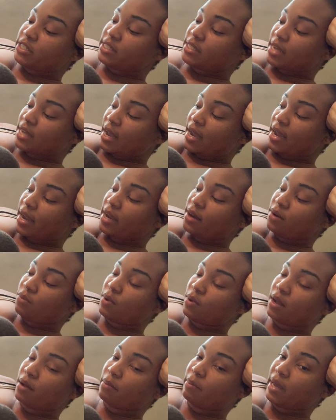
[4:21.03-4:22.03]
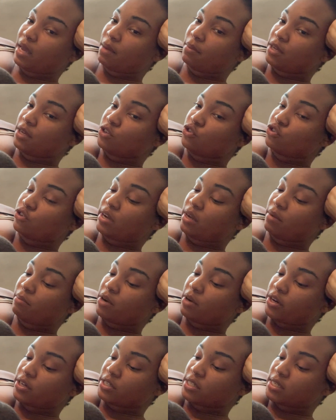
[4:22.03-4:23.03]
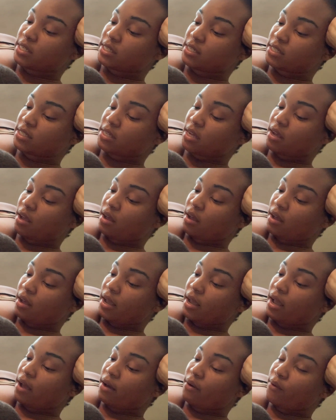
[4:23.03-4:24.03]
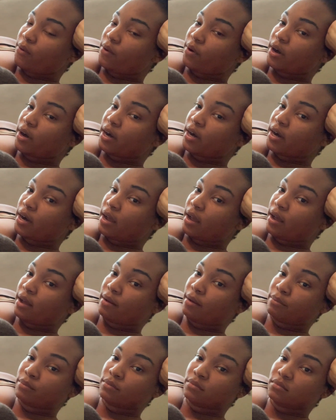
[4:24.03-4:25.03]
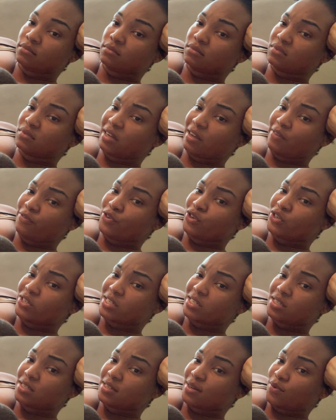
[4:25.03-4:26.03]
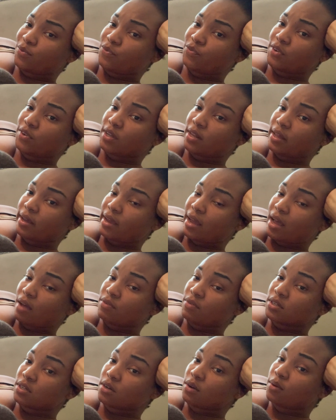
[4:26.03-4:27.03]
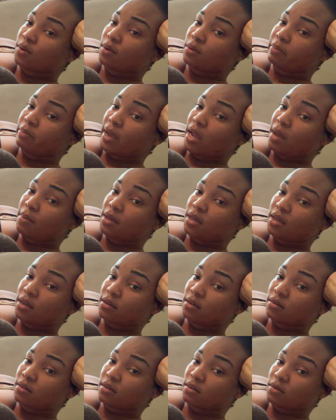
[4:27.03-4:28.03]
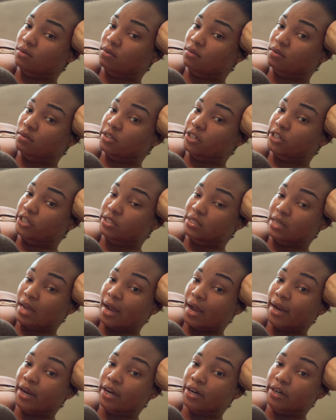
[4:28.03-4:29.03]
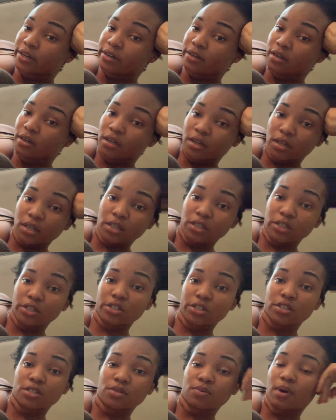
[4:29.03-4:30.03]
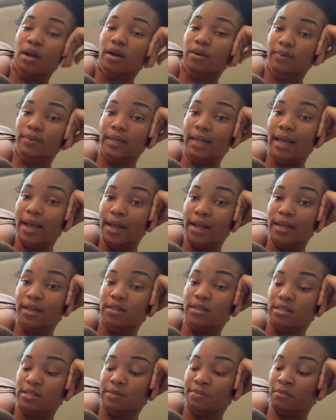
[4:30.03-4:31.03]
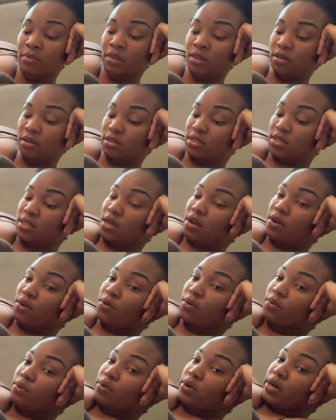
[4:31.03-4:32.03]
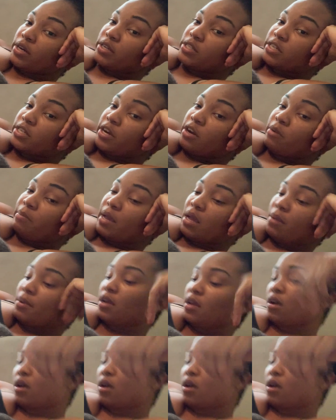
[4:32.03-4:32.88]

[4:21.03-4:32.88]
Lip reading: side while baby dream nurses, or if you just don't feel like having to hold baby, you're tired, you just want to relax. So nursing your baby